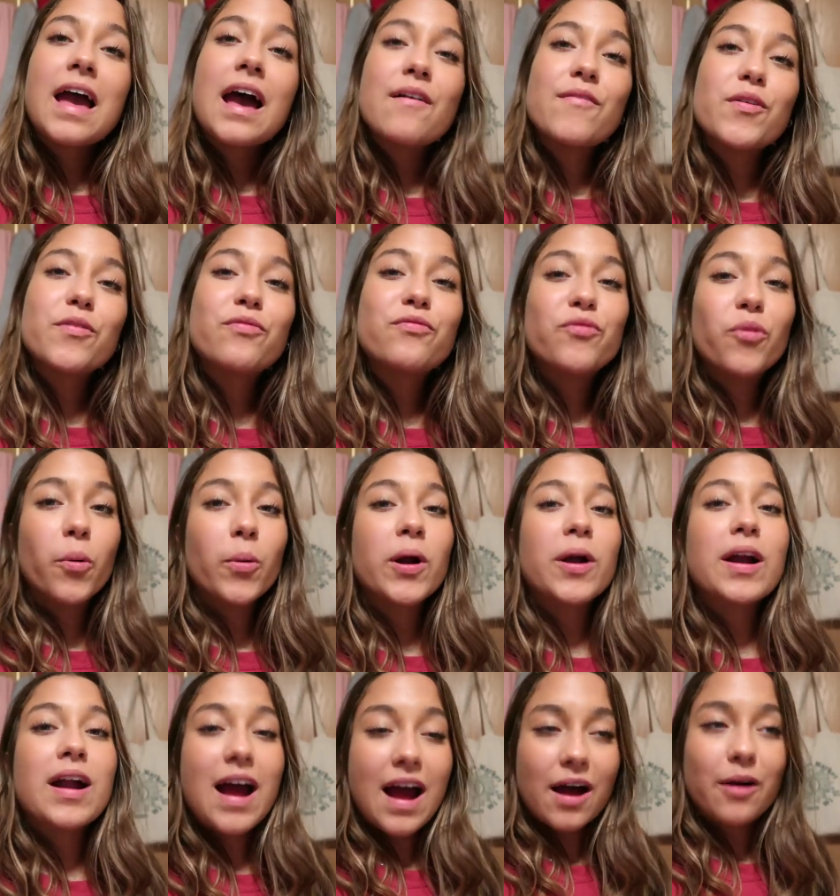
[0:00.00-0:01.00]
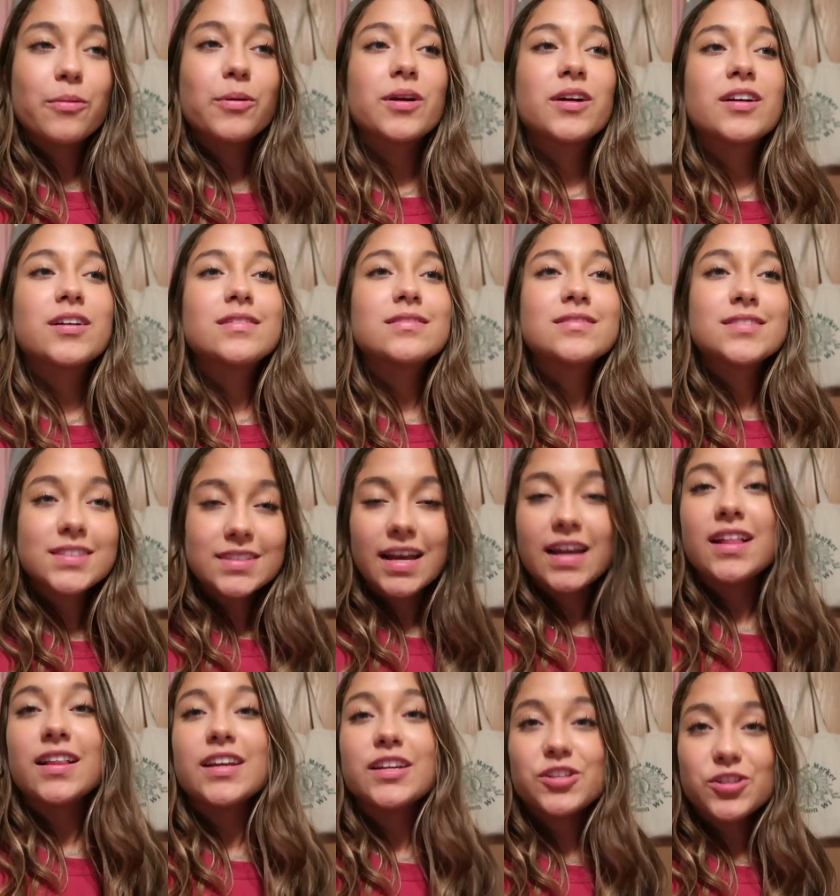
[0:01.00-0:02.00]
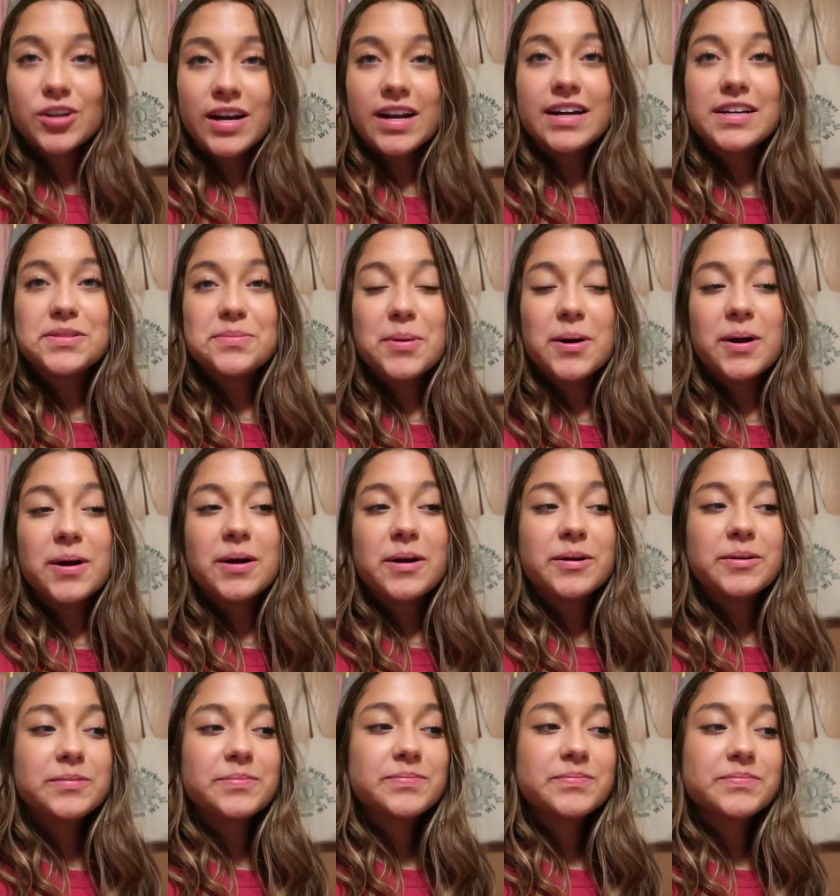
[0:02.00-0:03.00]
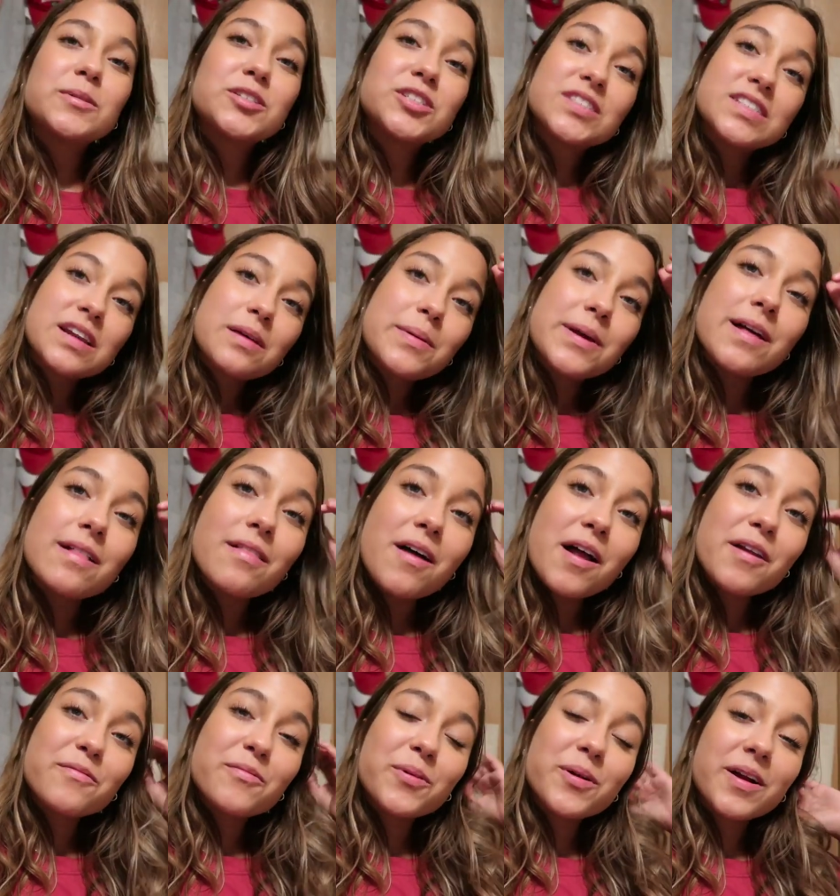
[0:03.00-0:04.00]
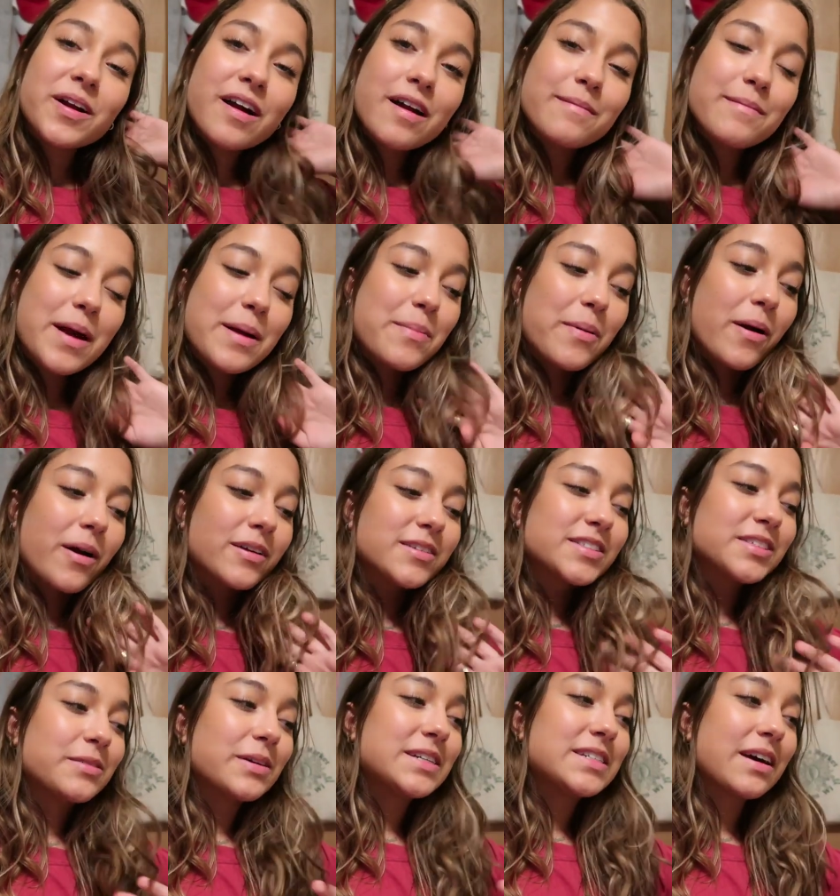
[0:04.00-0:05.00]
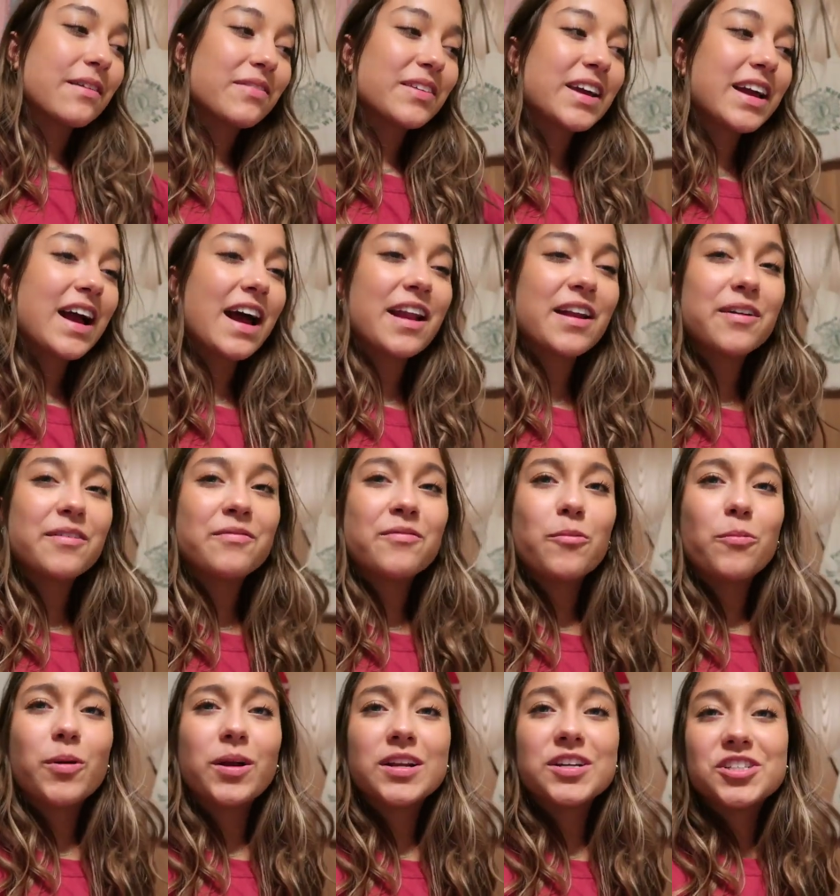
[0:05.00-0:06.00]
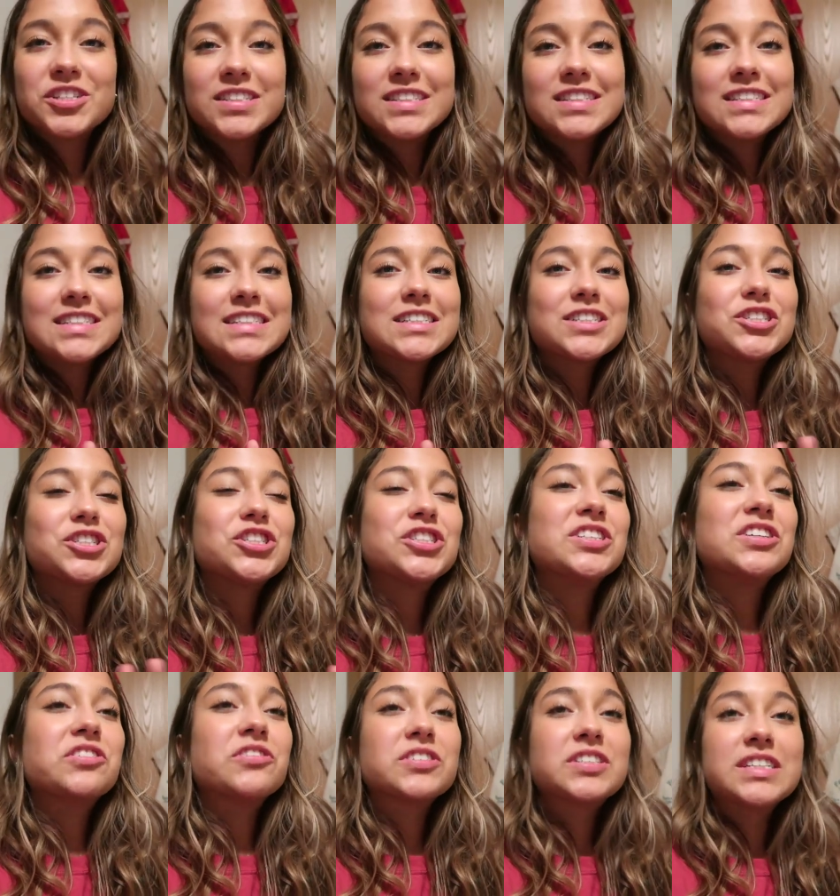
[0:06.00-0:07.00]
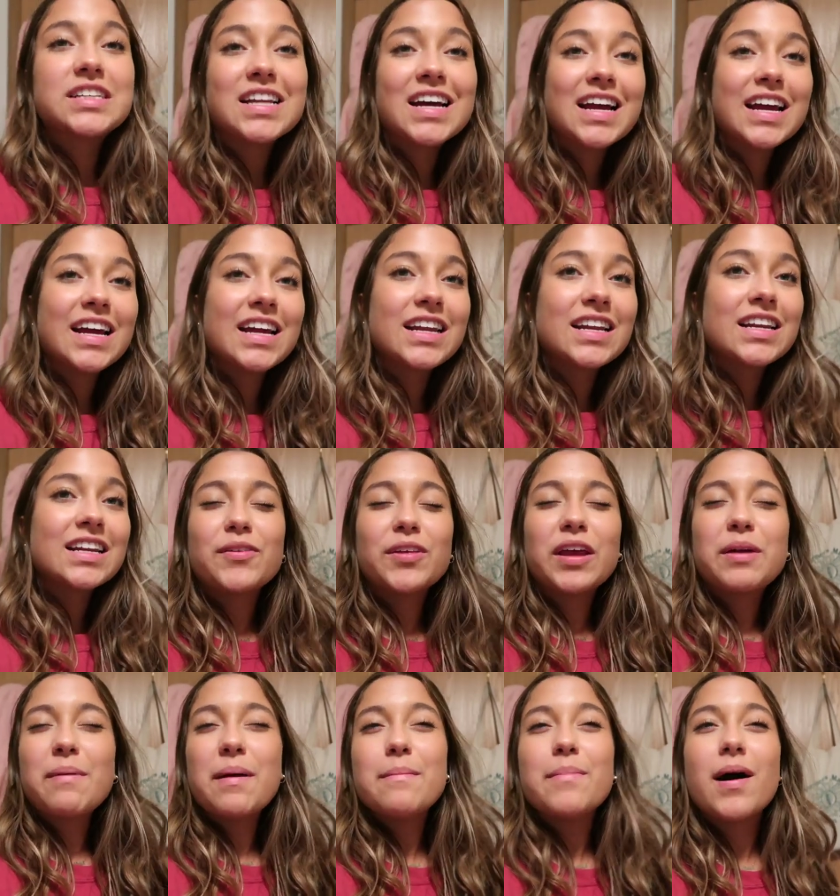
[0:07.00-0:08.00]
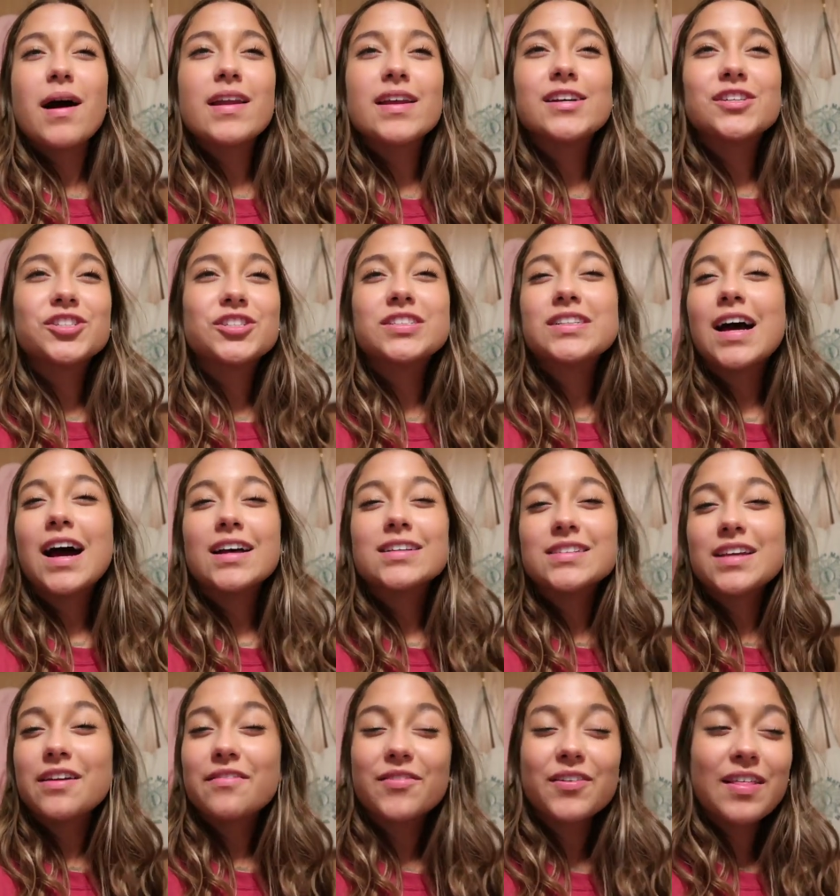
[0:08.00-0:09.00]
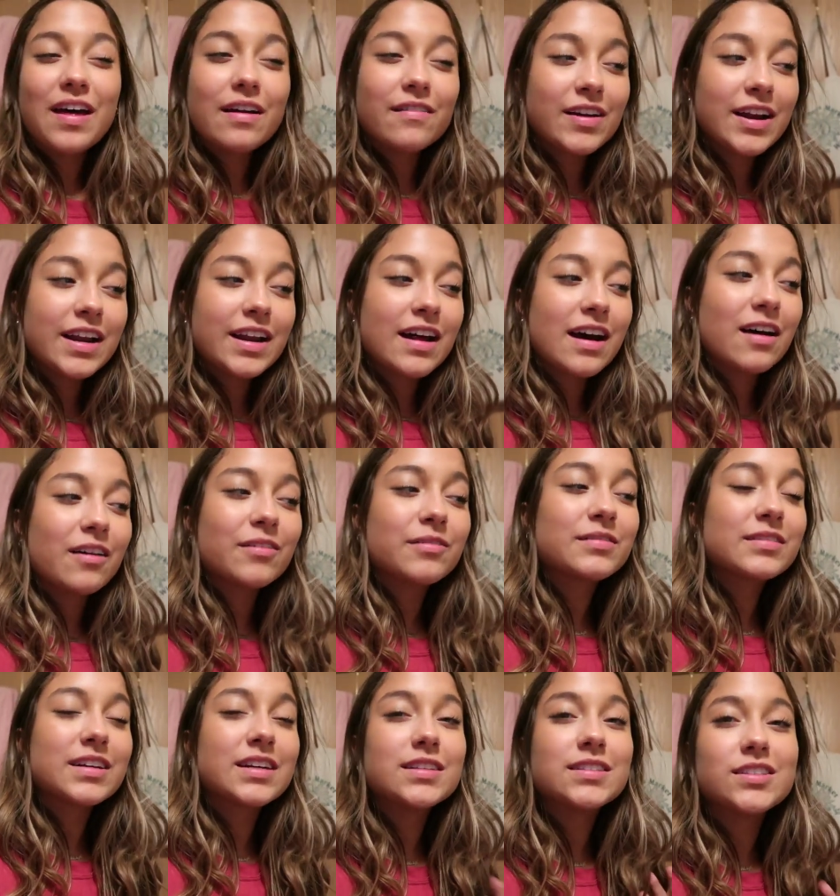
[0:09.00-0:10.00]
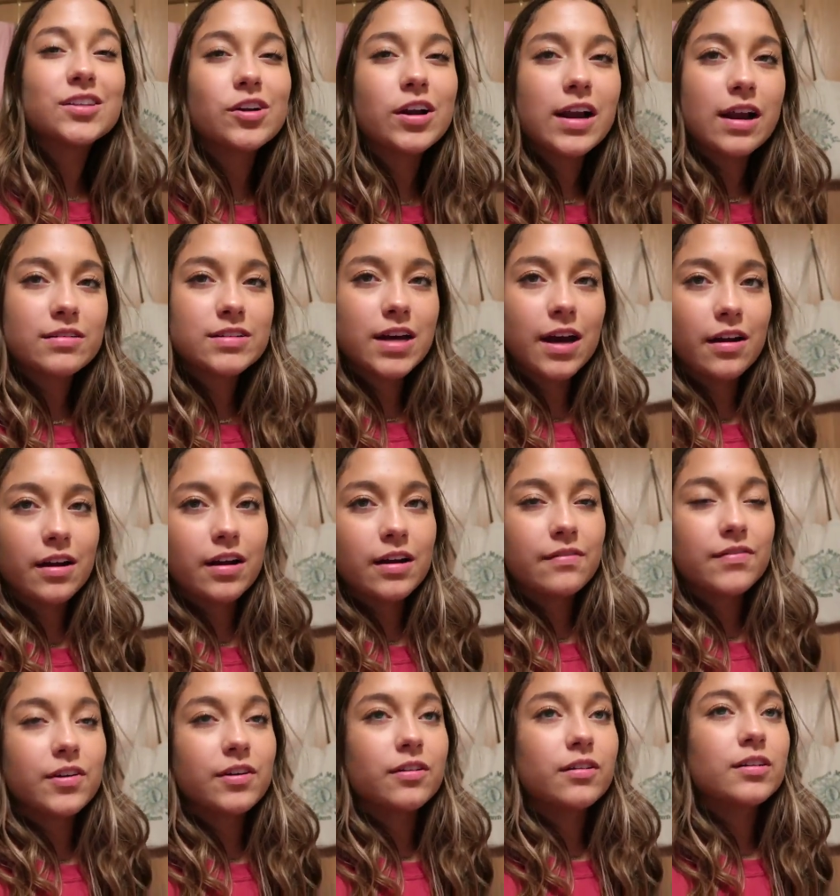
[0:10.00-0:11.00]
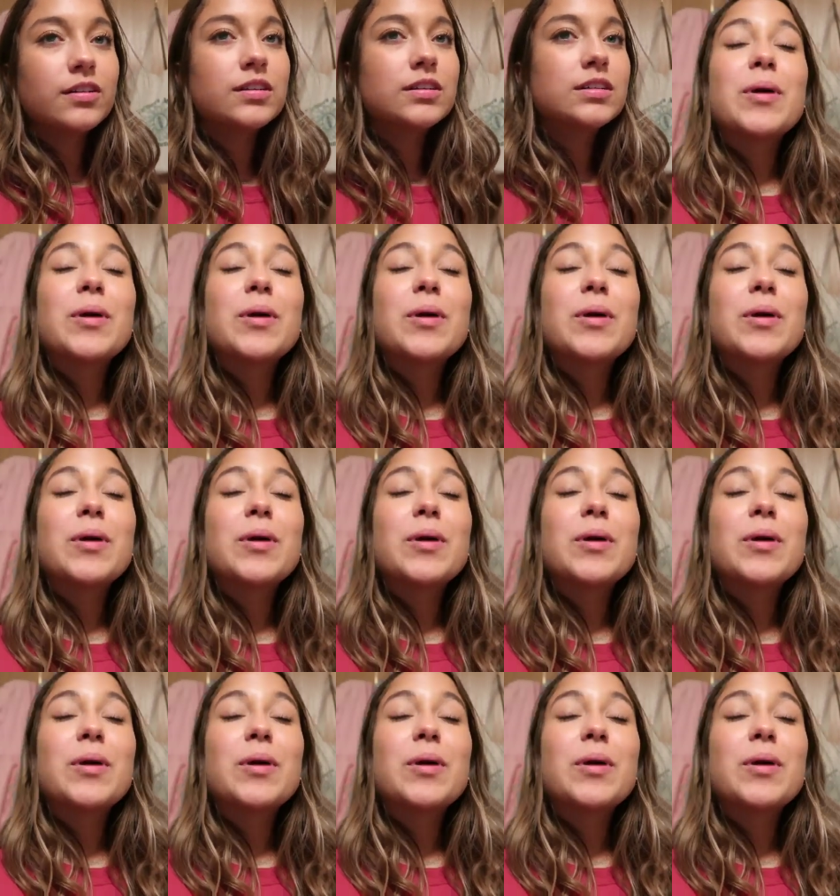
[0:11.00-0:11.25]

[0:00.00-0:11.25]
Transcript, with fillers: I have a four hour cycling training tomorrow, which is gonna be a lot of work on my part, so I definitely kind of wanna just chill tonight. I feel like my body is just asking for that right now, considering how tired I feel.